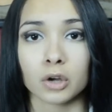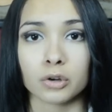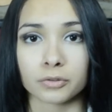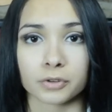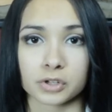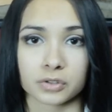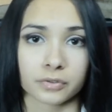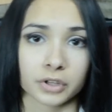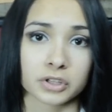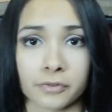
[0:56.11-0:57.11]
who first
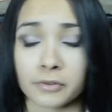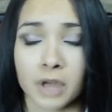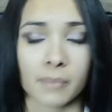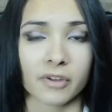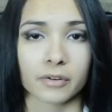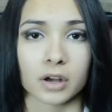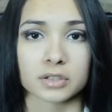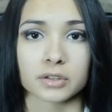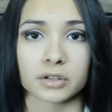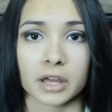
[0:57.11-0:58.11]
reveals the top 5
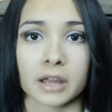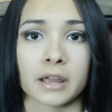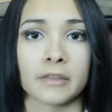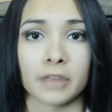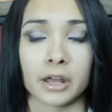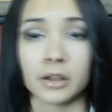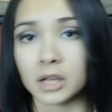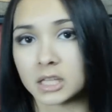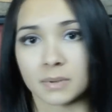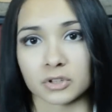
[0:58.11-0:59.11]
cards of their deck and then
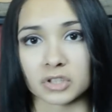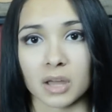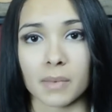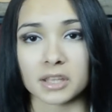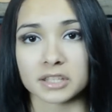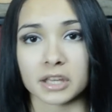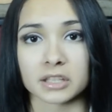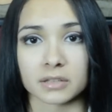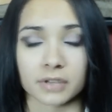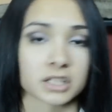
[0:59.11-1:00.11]
special summons
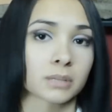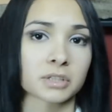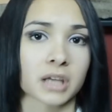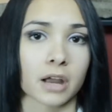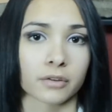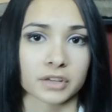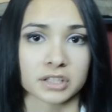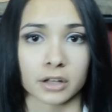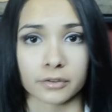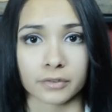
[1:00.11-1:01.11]
things in face-up attack or face-down